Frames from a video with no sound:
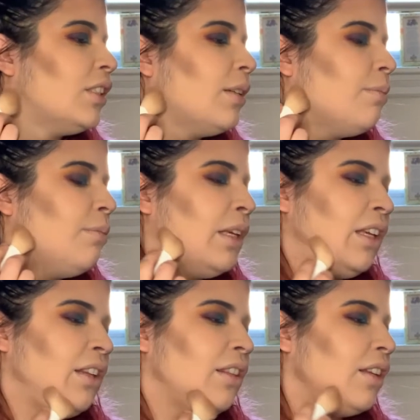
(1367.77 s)
to
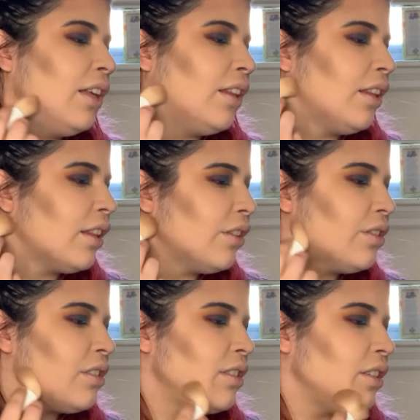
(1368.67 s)
me, I think
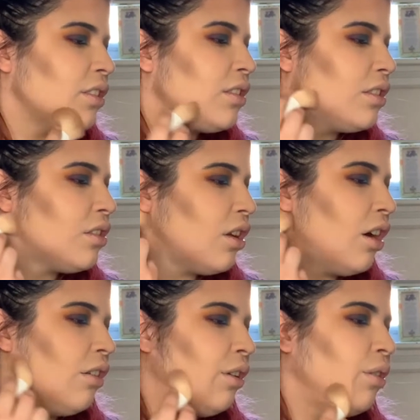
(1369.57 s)
there's a
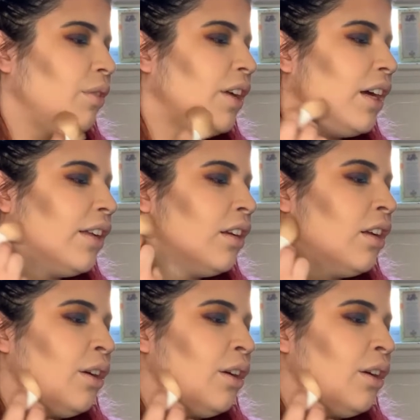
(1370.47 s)
sorrow that